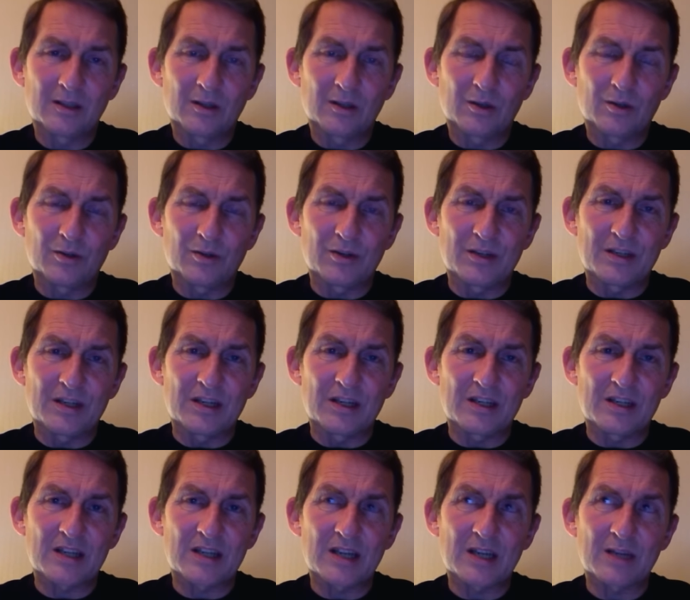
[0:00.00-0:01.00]
or
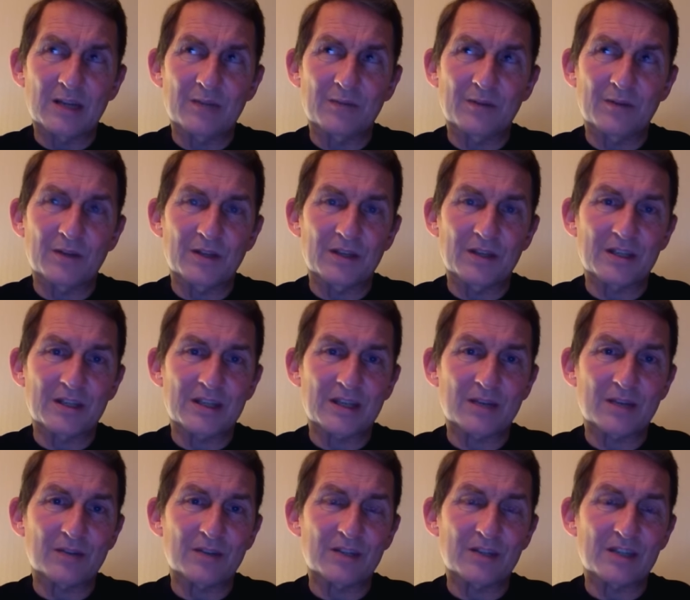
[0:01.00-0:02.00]
indeed take them further
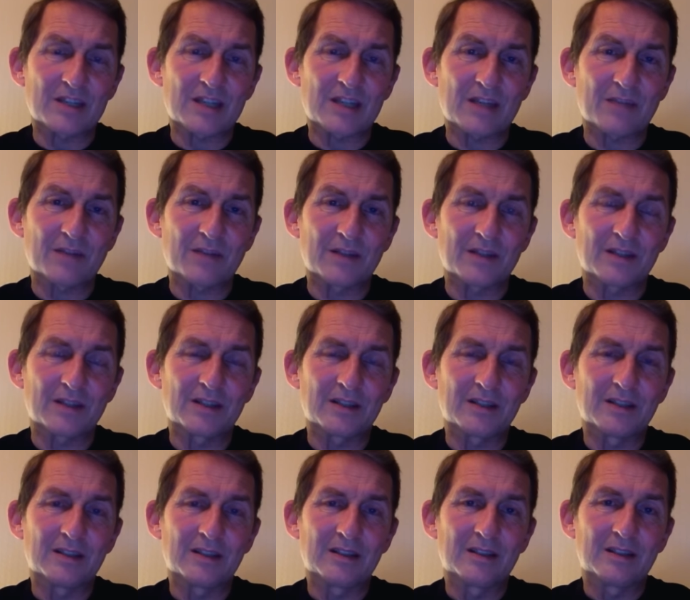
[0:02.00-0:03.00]
south to Stafford
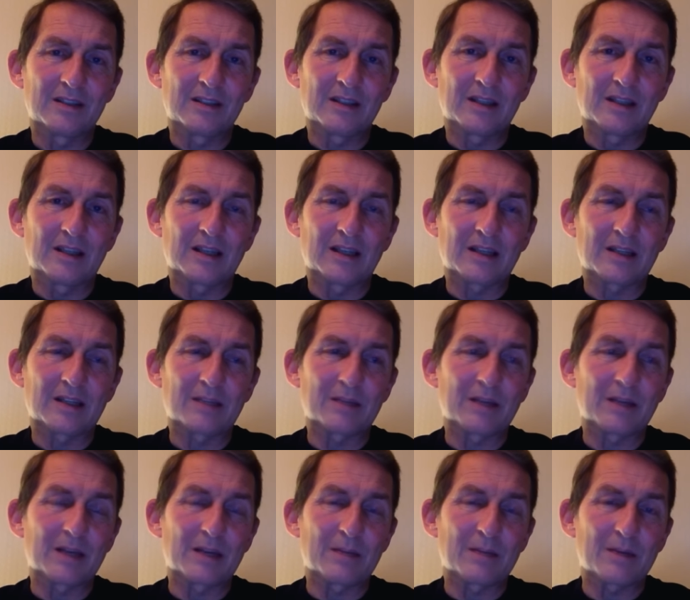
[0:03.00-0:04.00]
and let them
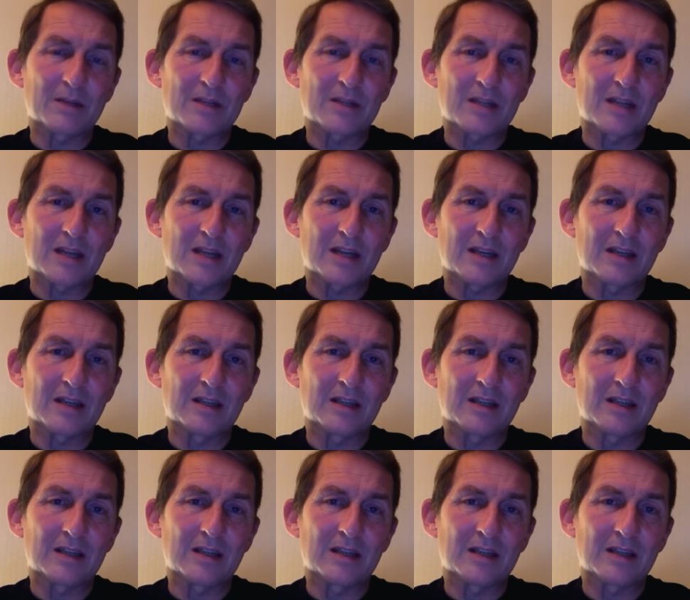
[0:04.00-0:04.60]
get a bus there?